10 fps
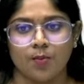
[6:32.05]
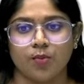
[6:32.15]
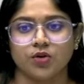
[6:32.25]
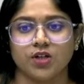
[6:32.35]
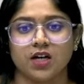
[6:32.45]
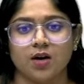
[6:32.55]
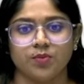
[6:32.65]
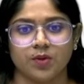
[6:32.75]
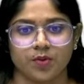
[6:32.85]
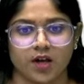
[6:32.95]
pushing
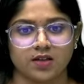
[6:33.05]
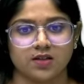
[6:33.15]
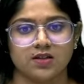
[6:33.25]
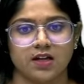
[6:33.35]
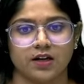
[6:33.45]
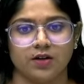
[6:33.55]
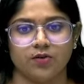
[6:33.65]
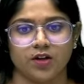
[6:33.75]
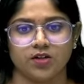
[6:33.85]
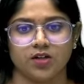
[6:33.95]
up the prices and
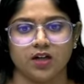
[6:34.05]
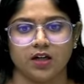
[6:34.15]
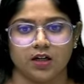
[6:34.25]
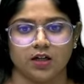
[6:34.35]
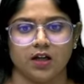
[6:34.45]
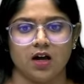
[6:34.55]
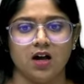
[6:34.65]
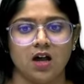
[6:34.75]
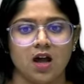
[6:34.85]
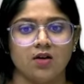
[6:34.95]
inflation in India,